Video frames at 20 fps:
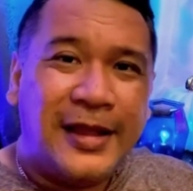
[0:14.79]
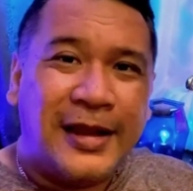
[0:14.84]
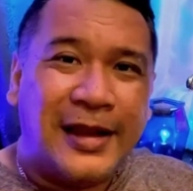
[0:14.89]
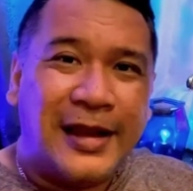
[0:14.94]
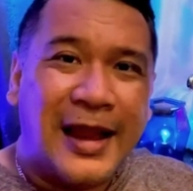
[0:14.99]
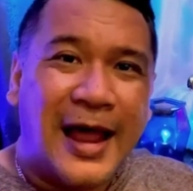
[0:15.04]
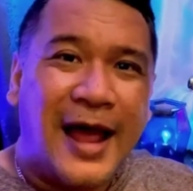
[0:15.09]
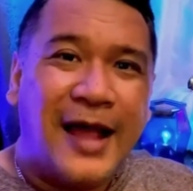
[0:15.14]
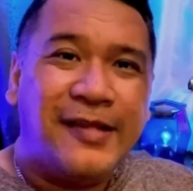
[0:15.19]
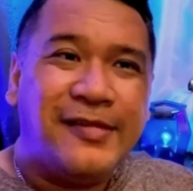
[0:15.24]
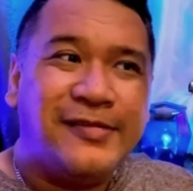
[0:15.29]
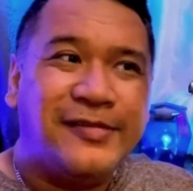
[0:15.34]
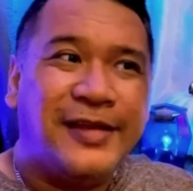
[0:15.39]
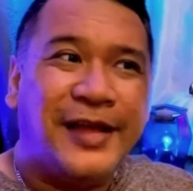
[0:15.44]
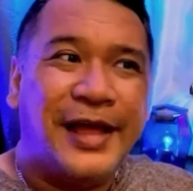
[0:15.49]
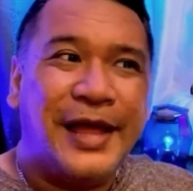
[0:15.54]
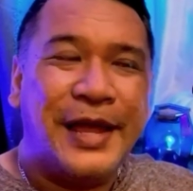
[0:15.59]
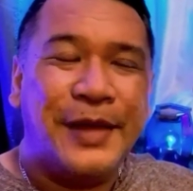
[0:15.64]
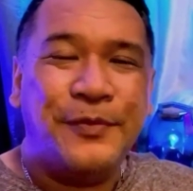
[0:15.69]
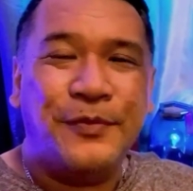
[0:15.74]
Last
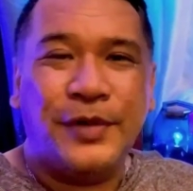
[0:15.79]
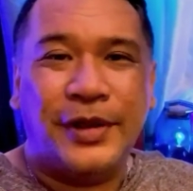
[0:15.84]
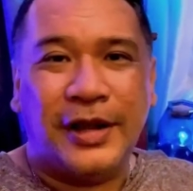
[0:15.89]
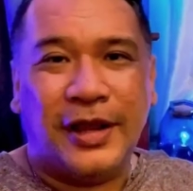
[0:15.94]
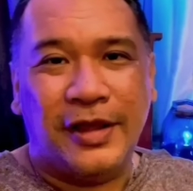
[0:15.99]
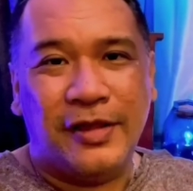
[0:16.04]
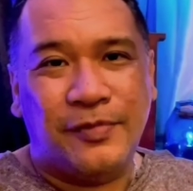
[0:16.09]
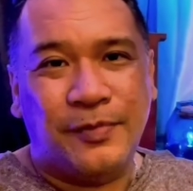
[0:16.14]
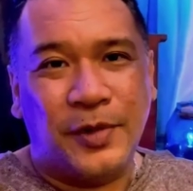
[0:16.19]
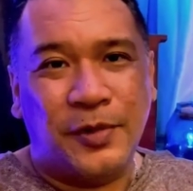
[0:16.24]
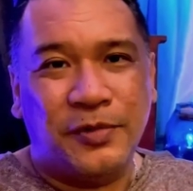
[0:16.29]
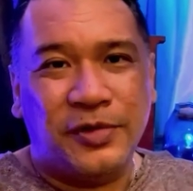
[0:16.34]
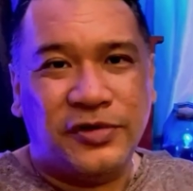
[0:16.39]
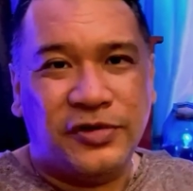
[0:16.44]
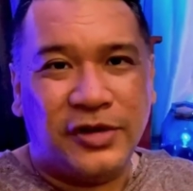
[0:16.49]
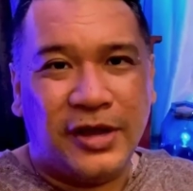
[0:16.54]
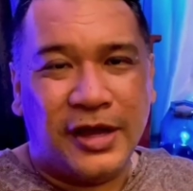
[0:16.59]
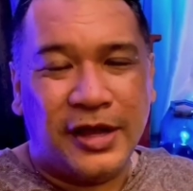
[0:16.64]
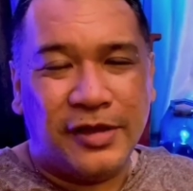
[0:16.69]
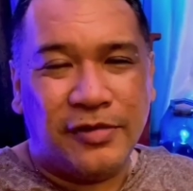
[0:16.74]
time when I spoke with
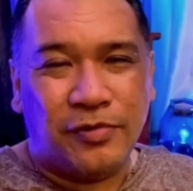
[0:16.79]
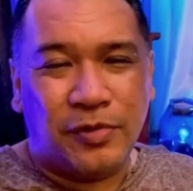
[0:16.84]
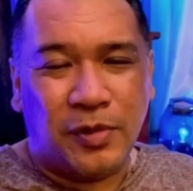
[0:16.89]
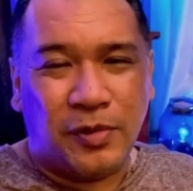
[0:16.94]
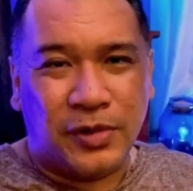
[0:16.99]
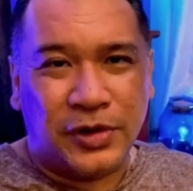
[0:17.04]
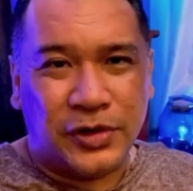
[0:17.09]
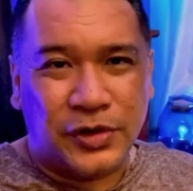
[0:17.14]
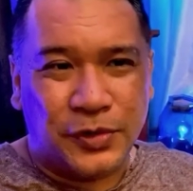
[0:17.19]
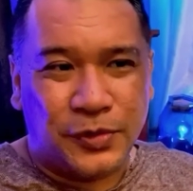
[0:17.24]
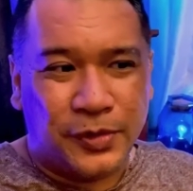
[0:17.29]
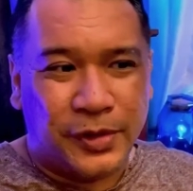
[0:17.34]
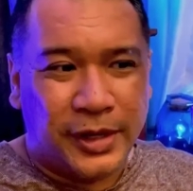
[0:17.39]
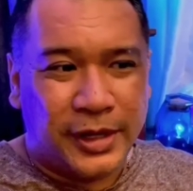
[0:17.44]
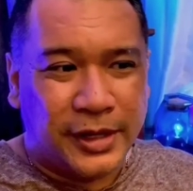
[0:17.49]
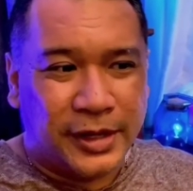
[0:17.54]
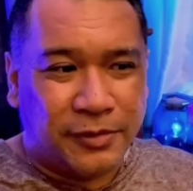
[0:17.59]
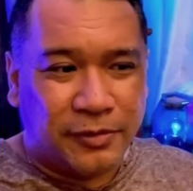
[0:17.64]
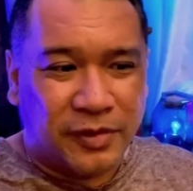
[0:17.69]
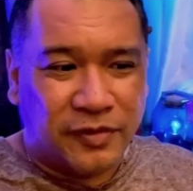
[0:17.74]
you guys, we were
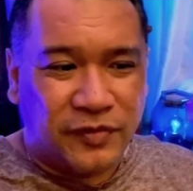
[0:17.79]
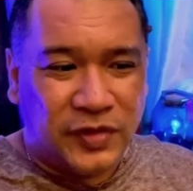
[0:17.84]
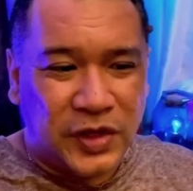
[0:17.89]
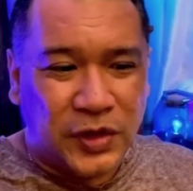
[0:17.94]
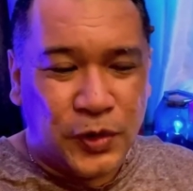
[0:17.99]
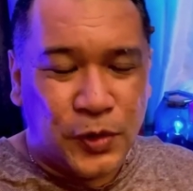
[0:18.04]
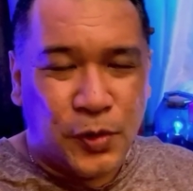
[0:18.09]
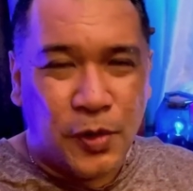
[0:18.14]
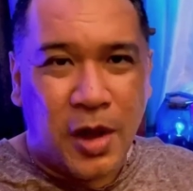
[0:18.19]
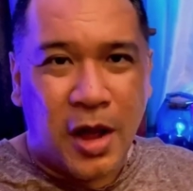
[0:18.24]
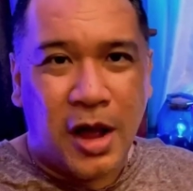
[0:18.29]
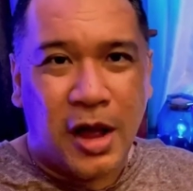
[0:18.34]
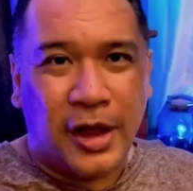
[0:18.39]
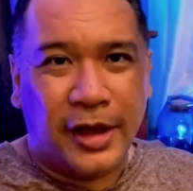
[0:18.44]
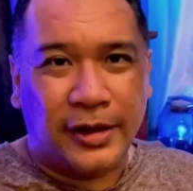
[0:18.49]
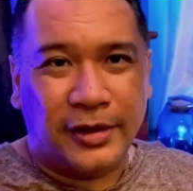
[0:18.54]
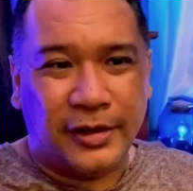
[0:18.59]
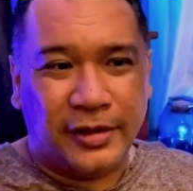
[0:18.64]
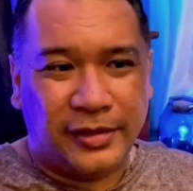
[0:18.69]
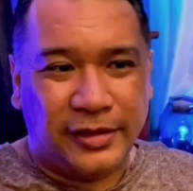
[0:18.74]
doing a review
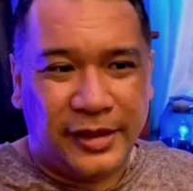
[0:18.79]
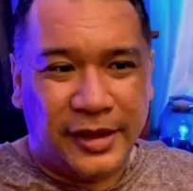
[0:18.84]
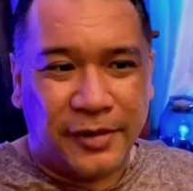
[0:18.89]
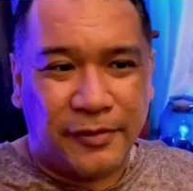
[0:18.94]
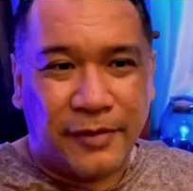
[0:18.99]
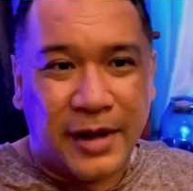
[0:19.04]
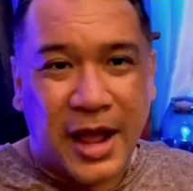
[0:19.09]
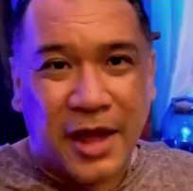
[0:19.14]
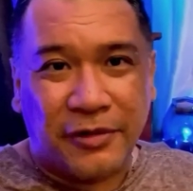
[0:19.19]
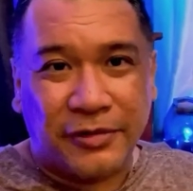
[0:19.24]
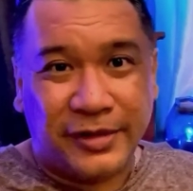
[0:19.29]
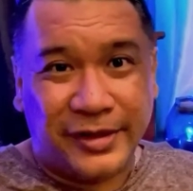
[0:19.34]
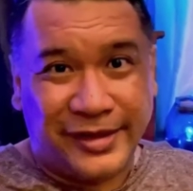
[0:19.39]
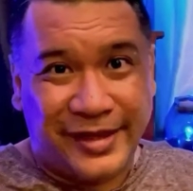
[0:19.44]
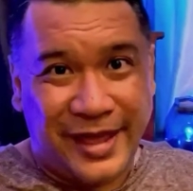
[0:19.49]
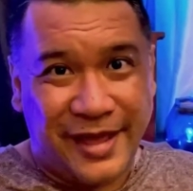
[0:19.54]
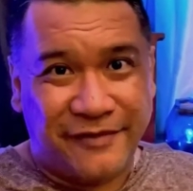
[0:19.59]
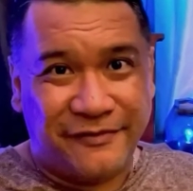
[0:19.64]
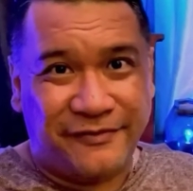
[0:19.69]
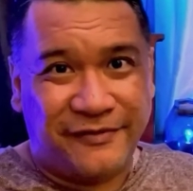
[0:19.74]
on the Around the
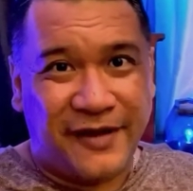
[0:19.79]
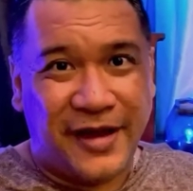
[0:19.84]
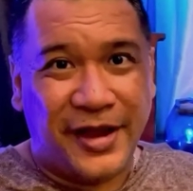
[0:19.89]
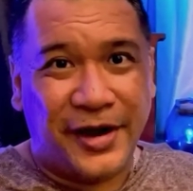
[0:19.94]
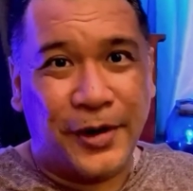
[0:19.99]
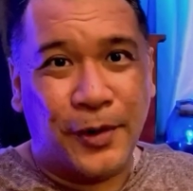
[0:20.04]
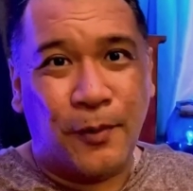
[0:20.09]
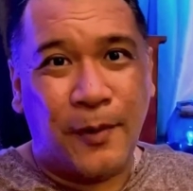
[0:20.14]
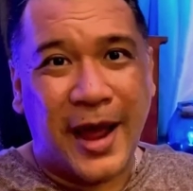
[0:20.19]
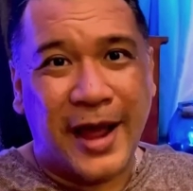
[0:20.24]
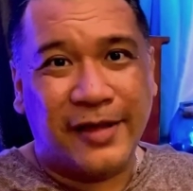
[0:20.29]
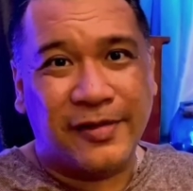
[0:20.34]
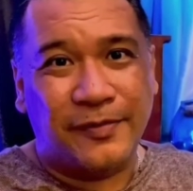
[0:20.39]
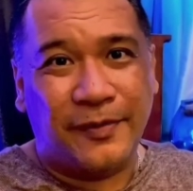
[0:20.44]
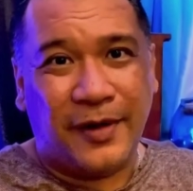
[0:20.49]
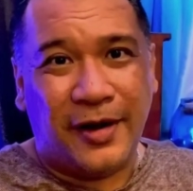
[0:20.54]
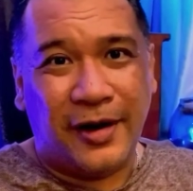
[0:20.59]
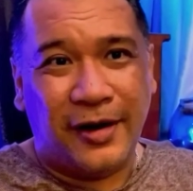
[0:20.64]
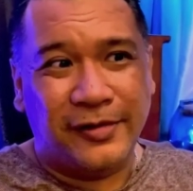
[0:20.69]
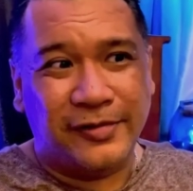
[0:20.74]
Campfire wax
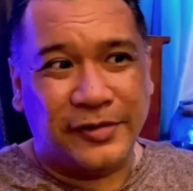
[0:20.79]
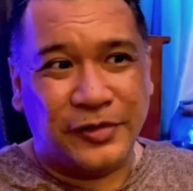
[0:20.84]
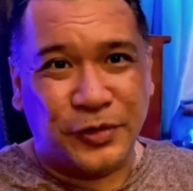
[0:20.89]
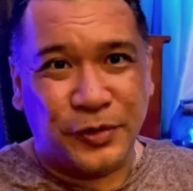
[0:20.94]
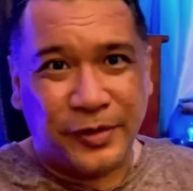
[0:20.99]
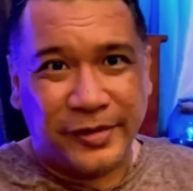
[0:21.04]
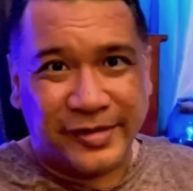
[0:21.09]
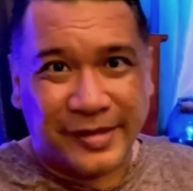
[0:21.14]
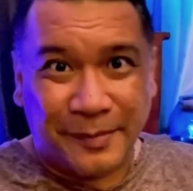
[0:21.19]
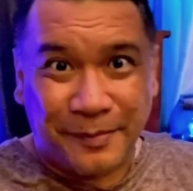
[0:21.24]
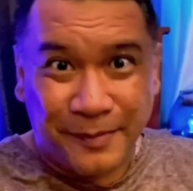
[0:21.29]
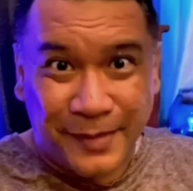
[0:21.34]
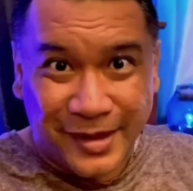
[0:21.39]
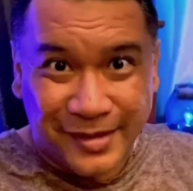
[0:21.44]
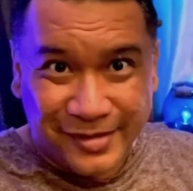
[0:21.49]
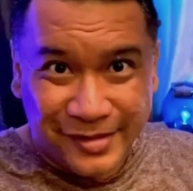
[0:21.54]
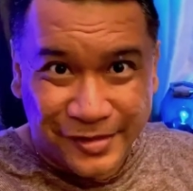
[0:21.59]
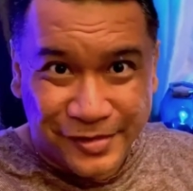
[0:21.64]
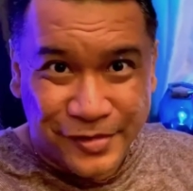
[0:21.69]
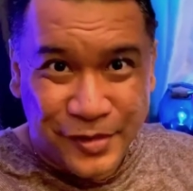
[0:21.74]
bars and doing some
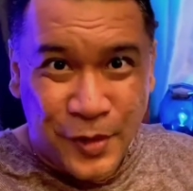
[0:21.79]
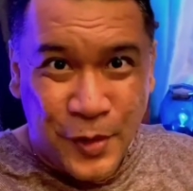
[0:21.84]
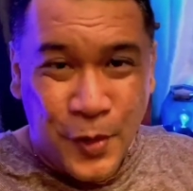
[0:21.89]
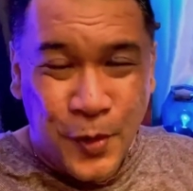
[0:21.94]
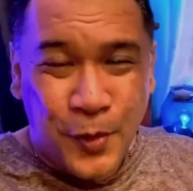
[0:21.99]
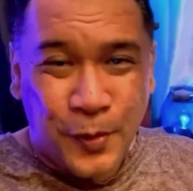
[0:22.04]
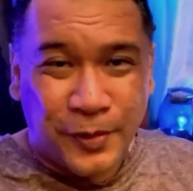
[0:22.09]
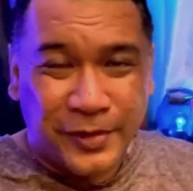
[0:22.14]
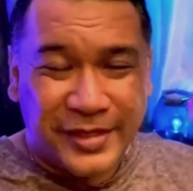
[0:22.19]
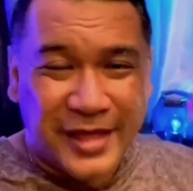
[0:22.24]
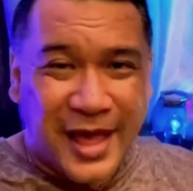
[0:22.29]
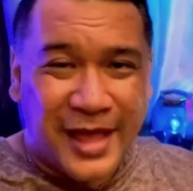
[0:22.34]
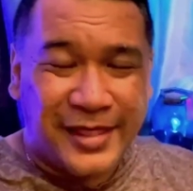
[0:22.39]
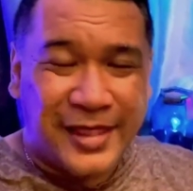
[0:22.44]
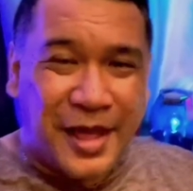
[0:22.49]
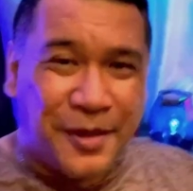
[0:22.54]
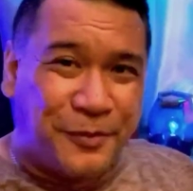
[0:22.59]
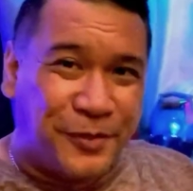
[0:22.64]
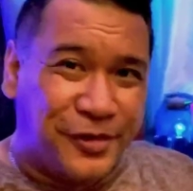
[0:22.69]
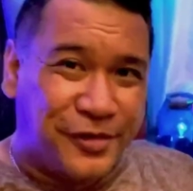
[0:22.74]
mixes with that.
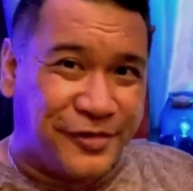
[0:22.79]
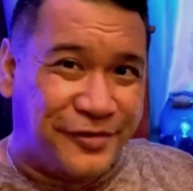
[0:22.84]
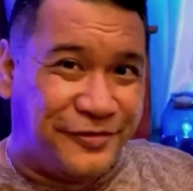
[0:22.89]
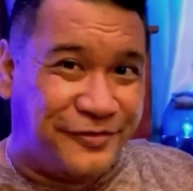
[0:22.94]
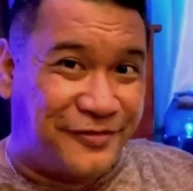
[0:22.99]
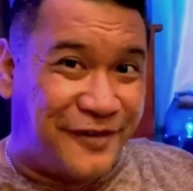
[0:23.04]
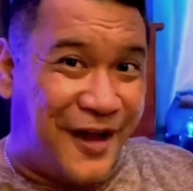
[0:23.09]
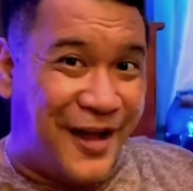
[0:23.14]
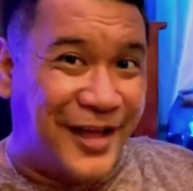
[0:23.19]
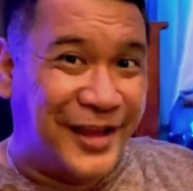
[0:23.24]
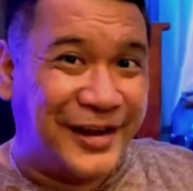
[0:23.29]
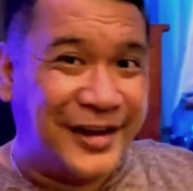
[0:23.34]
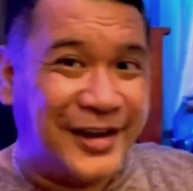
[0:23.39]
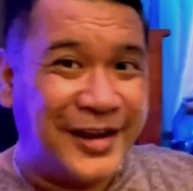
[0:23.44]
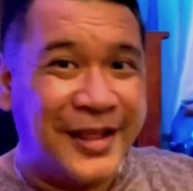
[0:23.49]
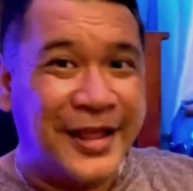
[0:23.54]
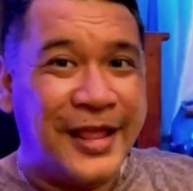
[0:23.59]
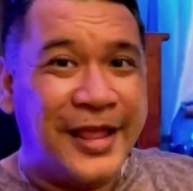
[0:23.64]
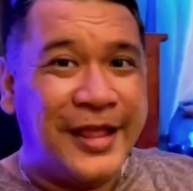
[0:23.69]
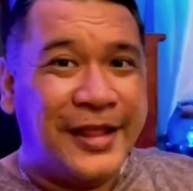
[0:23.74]
That was fun.
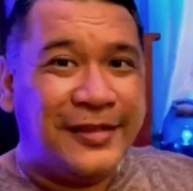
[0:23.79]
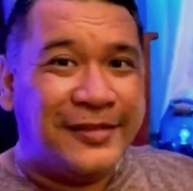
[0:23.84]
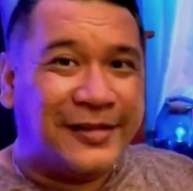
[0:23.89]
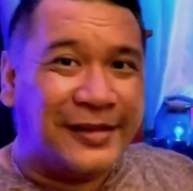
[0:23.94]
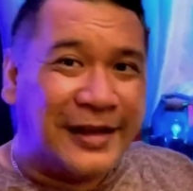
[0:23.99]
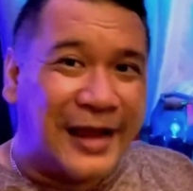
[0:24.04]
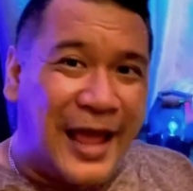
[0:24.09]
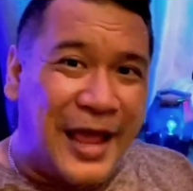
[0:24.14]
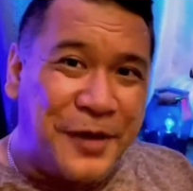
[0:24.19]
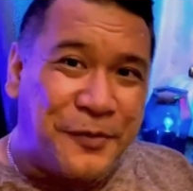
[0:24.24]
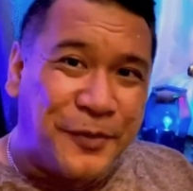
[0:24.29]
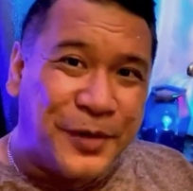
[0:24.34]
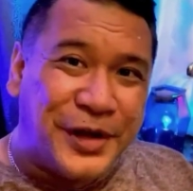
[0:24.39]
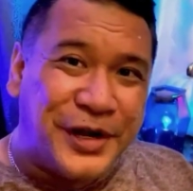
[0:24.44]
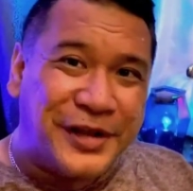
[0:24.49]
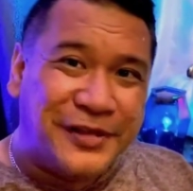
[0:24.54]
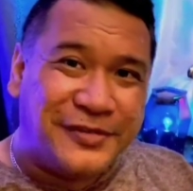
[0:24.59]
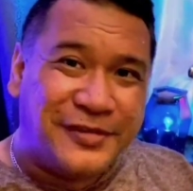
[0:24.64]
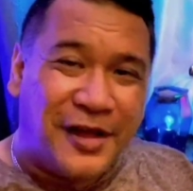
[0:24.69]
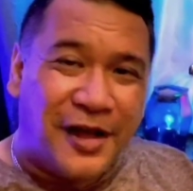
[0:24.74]
Tonight we're
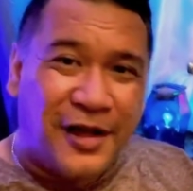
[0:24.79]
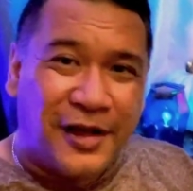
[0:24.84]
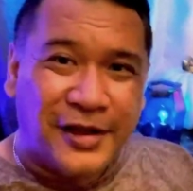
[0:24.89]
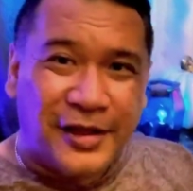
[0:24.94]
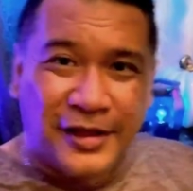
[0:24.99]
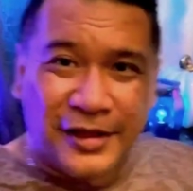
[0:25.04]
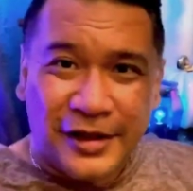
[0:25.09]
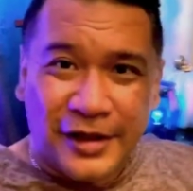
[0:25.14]
gonna talk